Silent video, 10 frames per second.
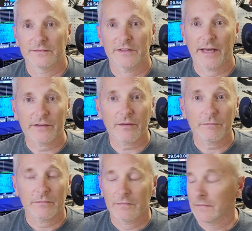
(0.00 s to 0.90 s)
10 of them.
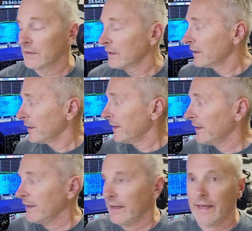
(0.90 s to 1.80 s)

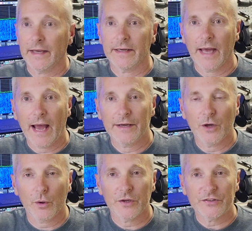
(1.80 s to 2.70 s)
And I
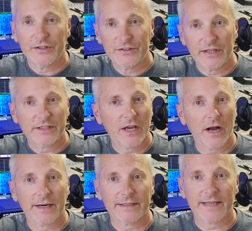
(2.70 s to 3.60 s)
noticed it did
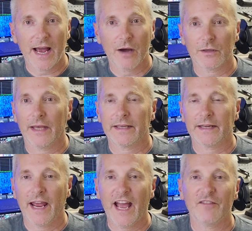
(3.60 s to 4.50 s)
cut it down like in
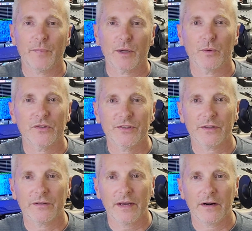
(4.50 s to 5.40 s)
half, but it was
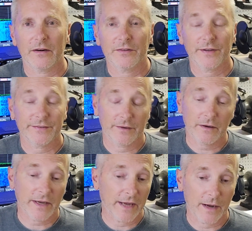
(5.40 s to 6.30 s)
still there. So I said,
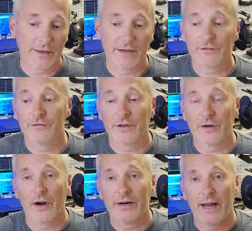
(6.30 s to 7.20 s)
okay, I'm going to have to
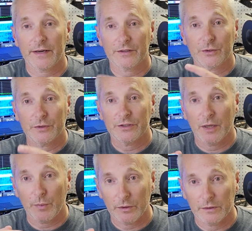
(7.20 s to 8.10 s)
figure out how to do a
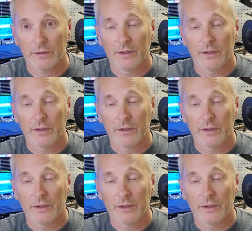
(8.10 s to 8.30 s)
double